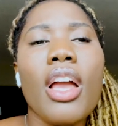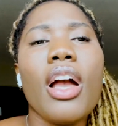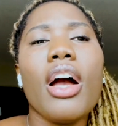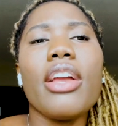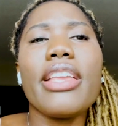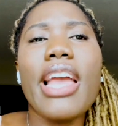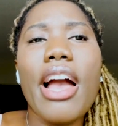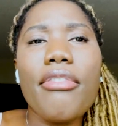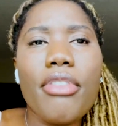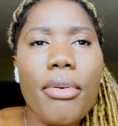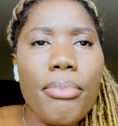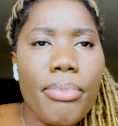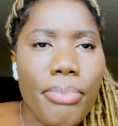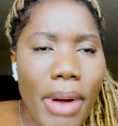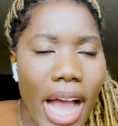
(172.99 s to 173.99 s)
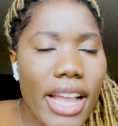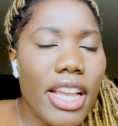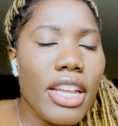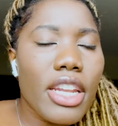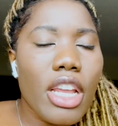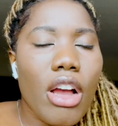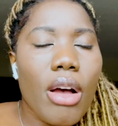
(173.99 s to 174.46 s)
and you have a
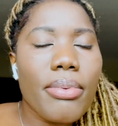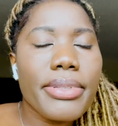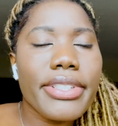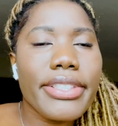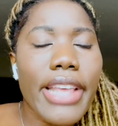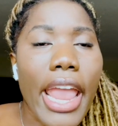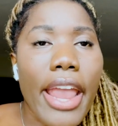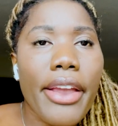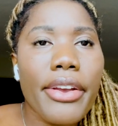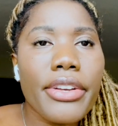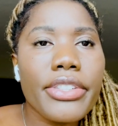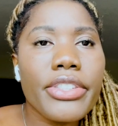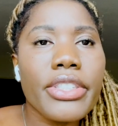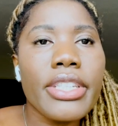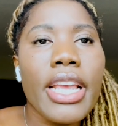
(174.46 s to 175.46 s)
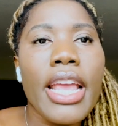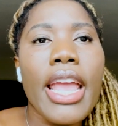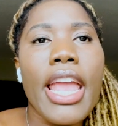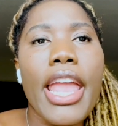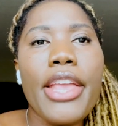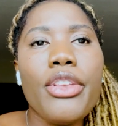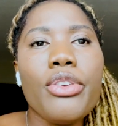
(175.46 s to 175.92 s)
balcony upstairs,
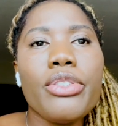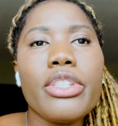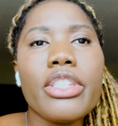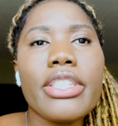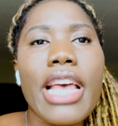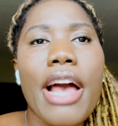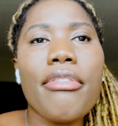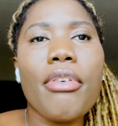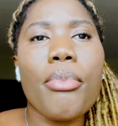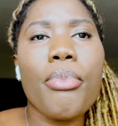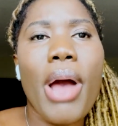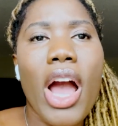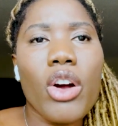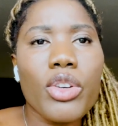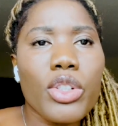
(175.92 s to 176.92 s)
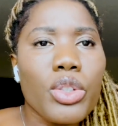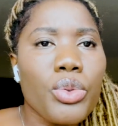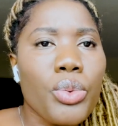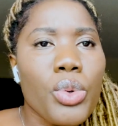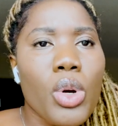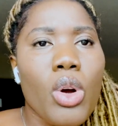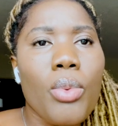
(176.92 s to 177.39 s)
and you just have a powder
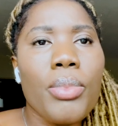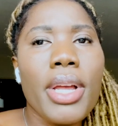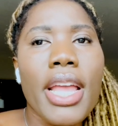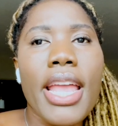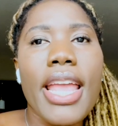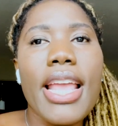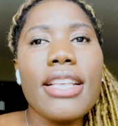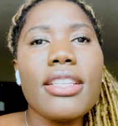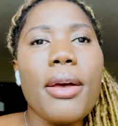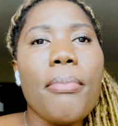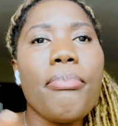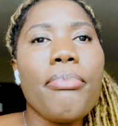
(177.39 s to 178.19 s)
room. It's a